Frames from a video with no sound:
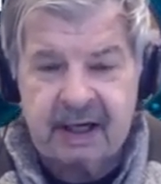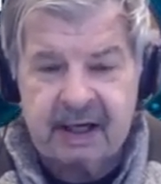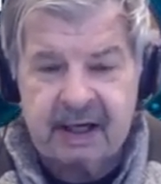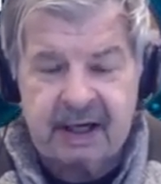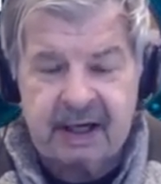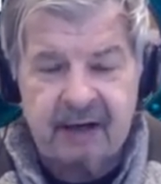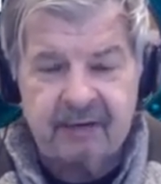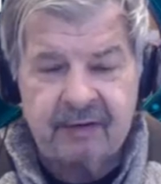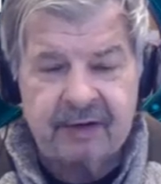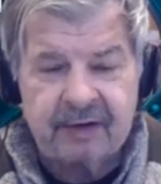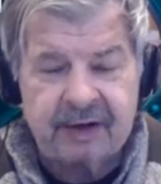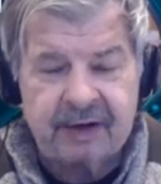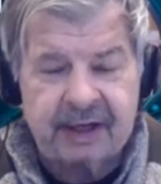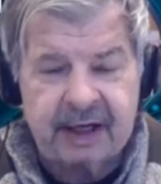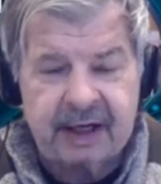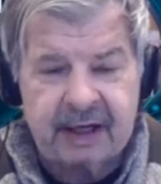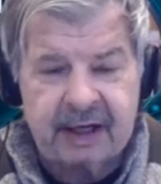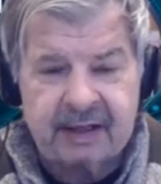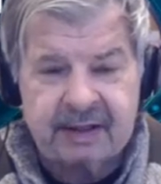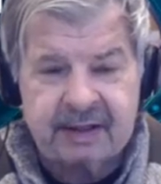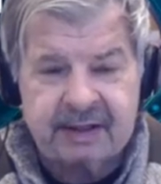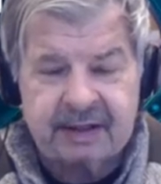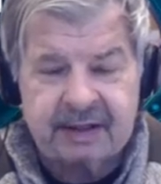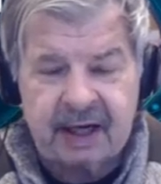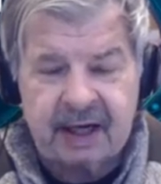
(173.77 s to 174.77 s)
Now, the
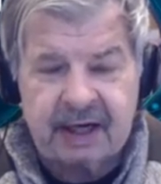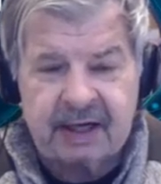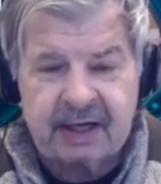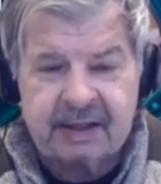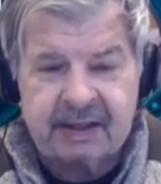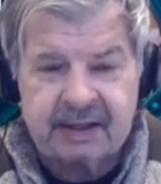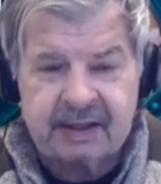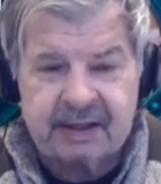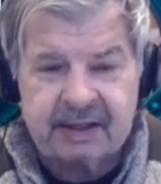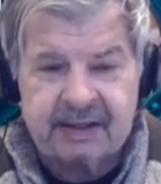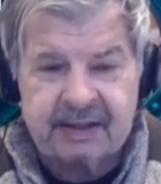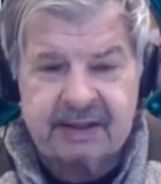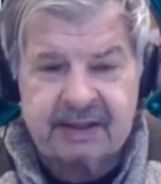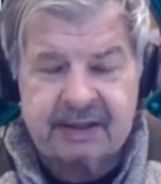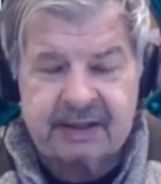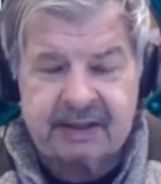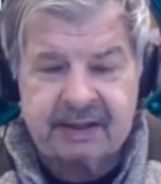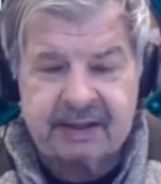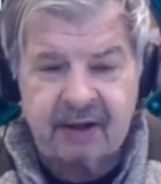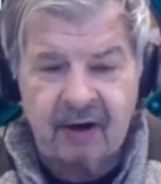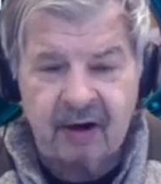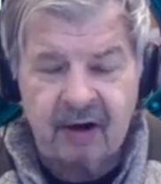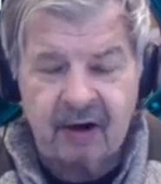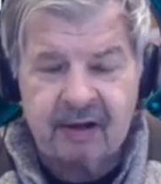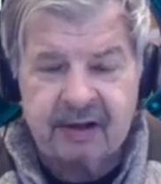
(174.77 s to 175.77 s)
data scientist has
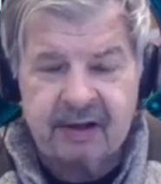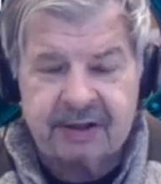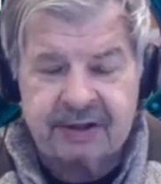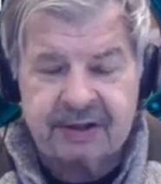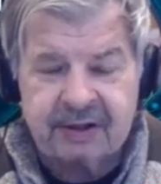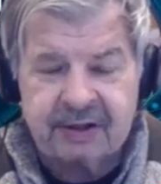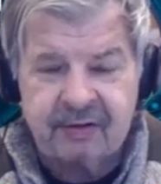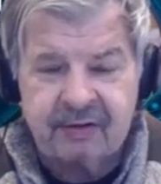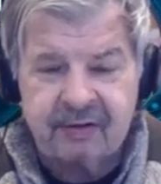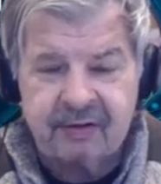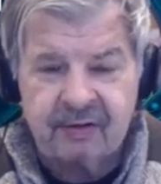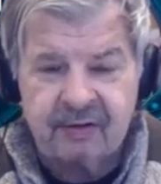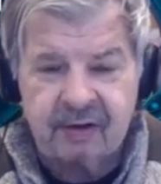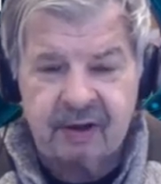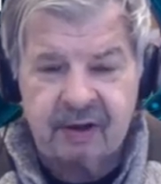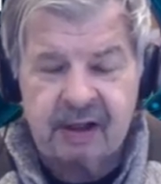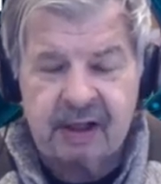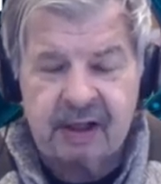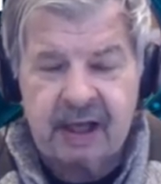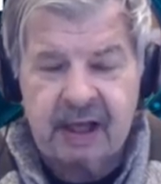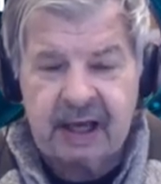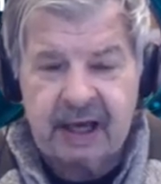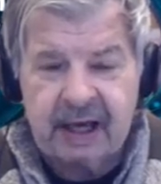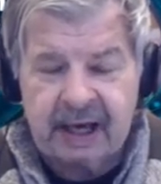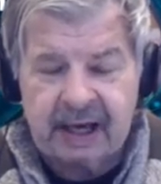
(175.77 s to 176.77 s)
gone to school
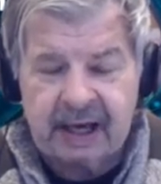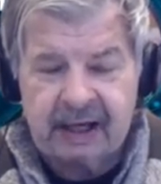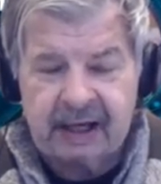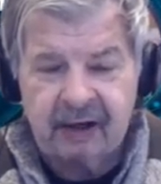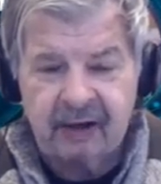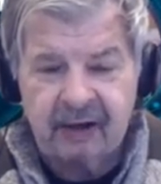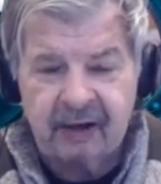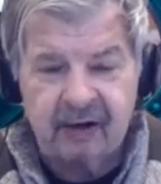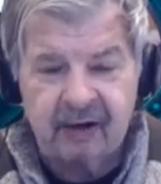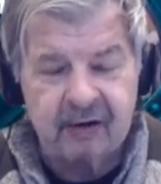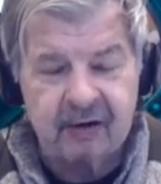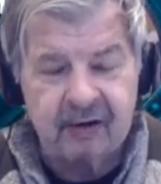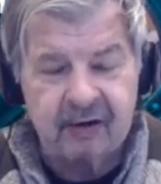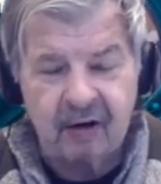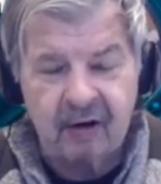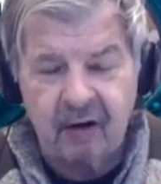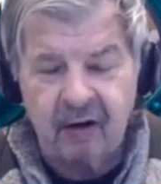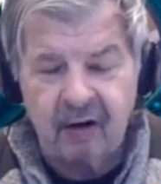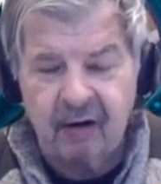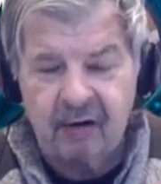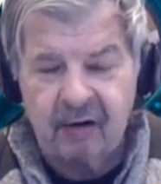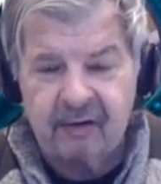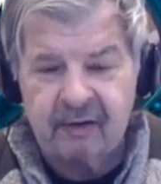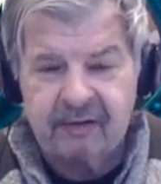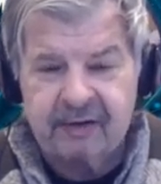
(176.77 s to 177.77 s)
and learned
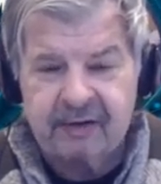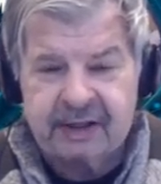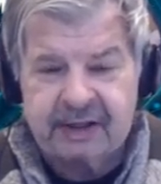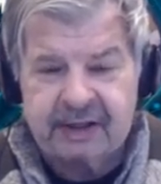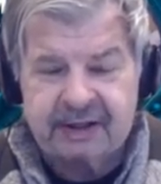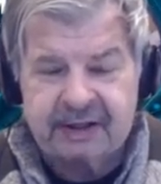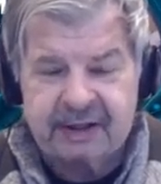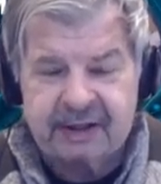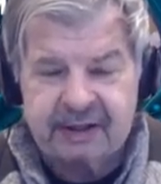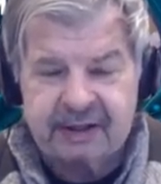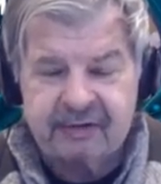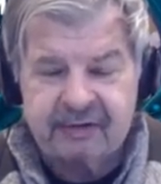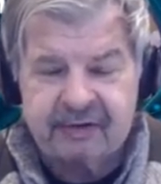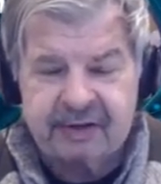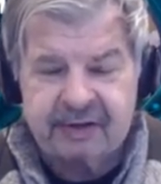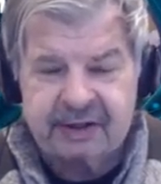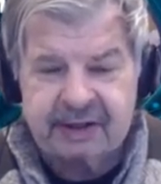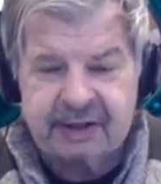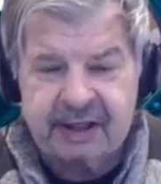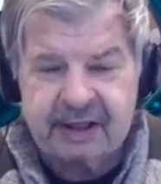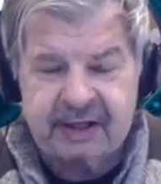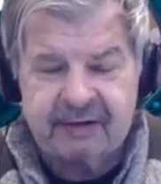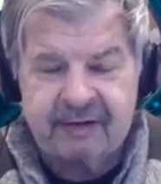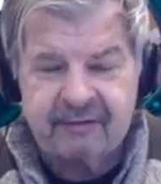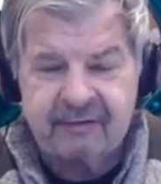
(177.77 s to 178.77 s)
all of these
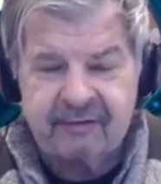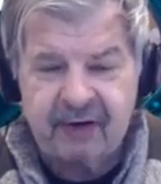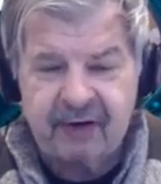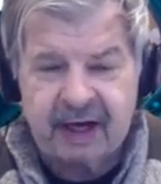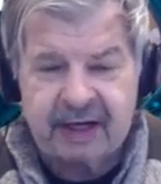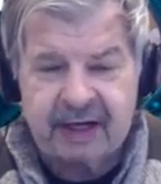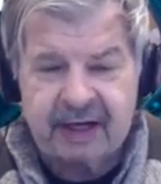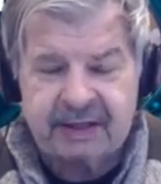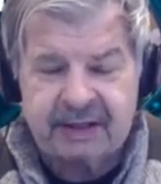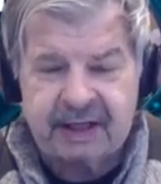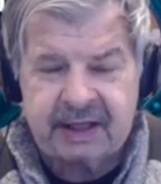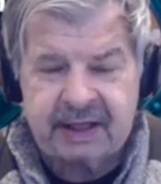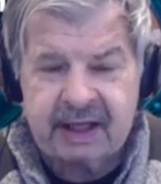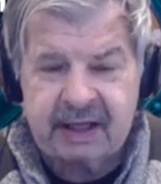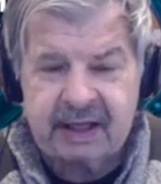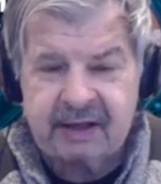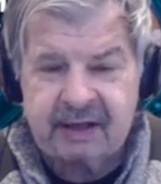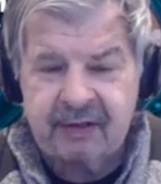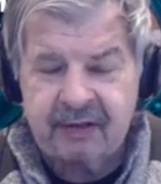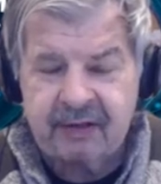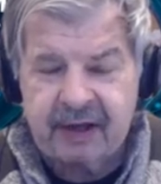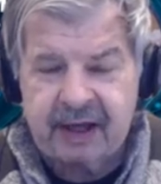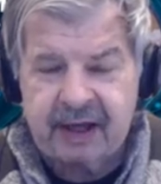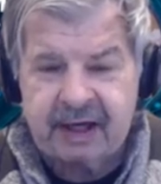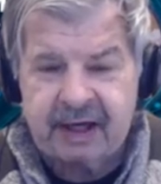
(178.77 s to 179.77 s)
interesting,
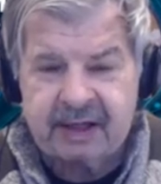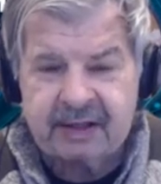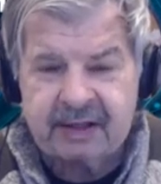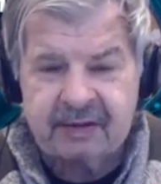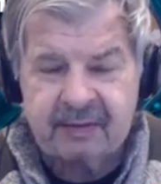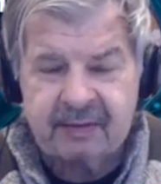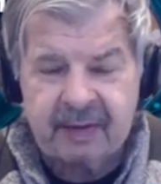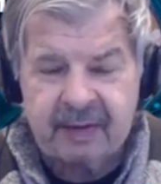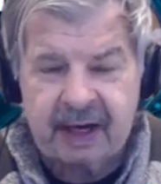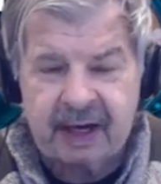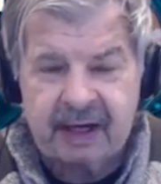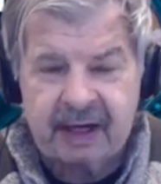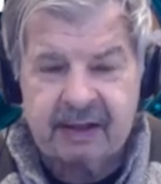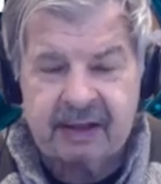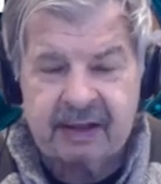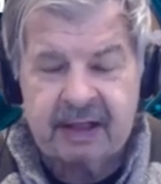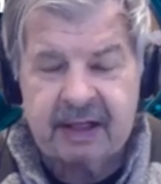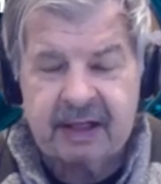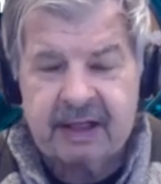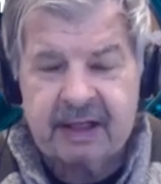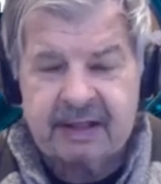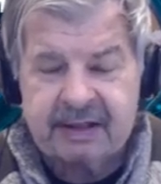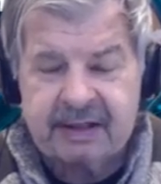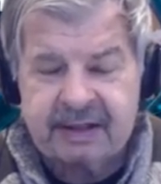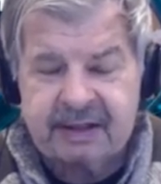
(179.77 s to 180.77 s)
fascinating things about
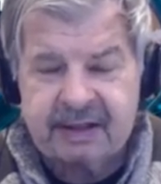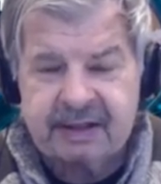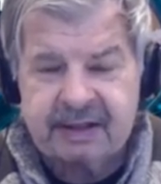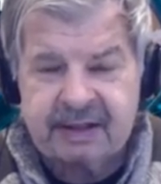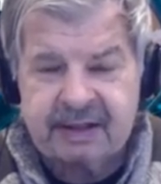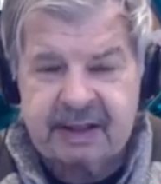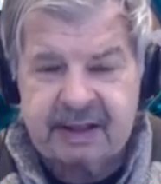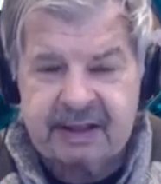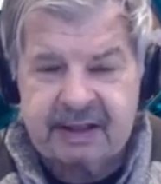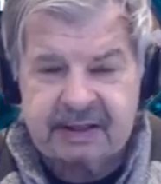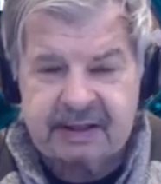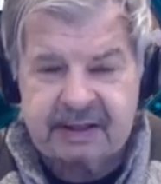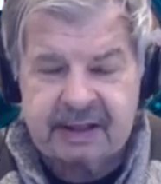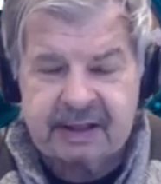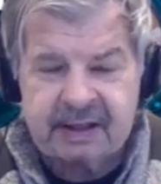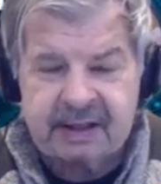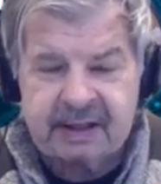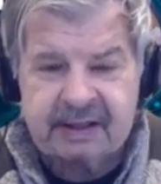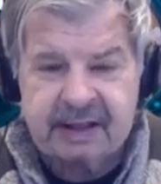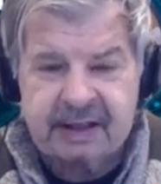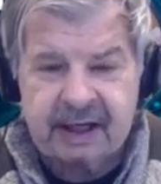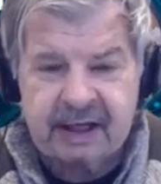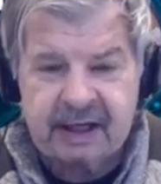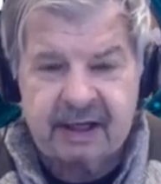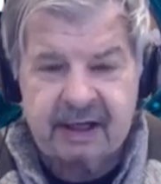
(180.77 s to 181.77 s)

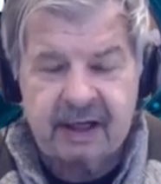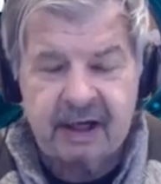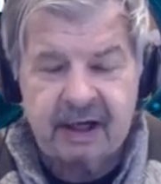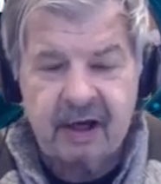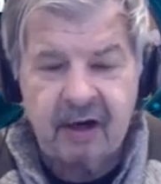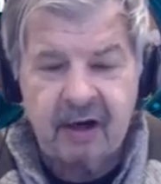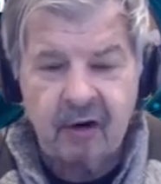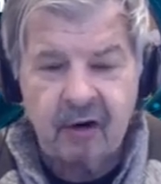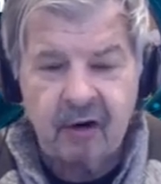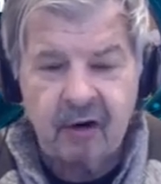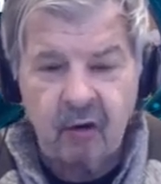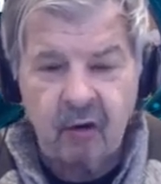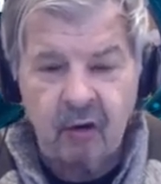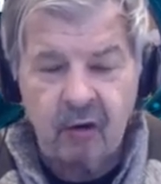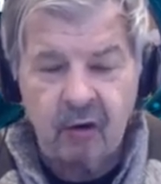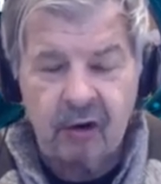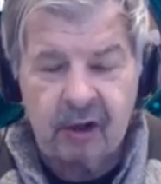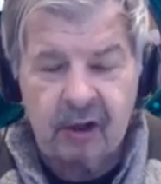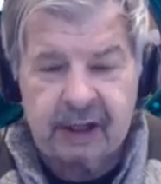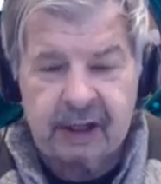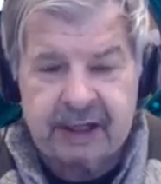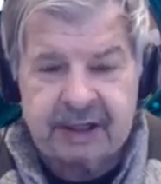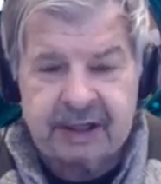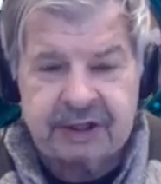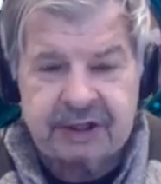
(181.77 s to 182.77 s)
statistics and
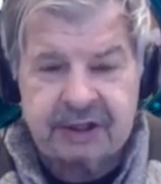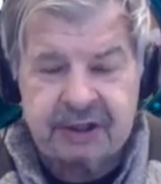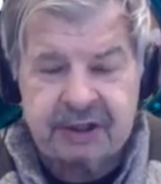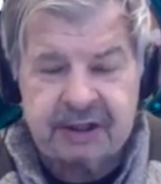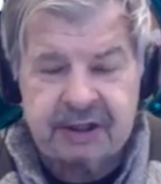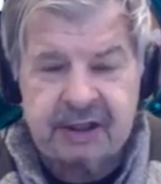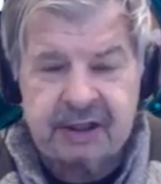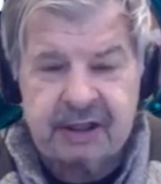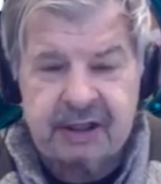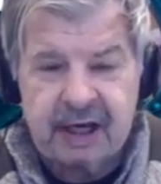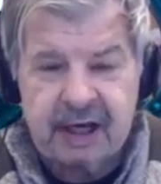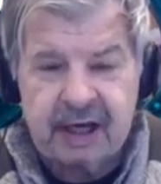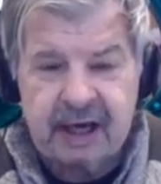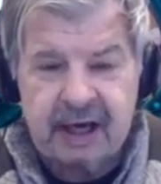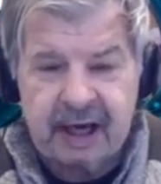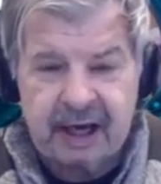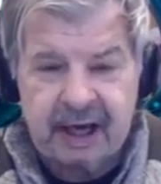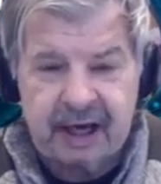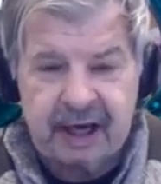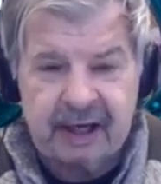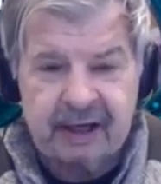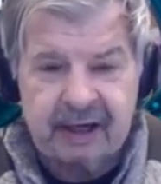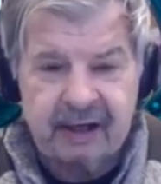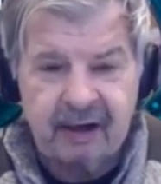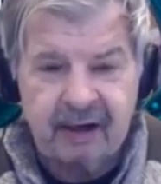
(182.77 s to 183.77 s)
correlation
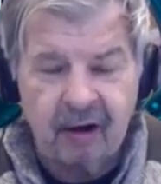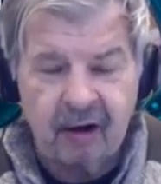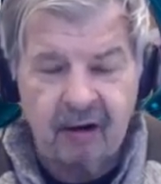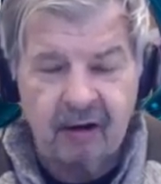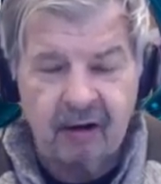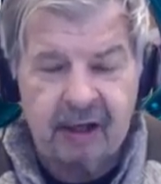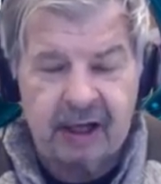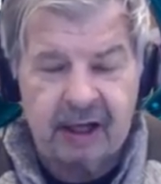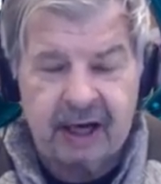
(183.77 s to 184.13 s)
and all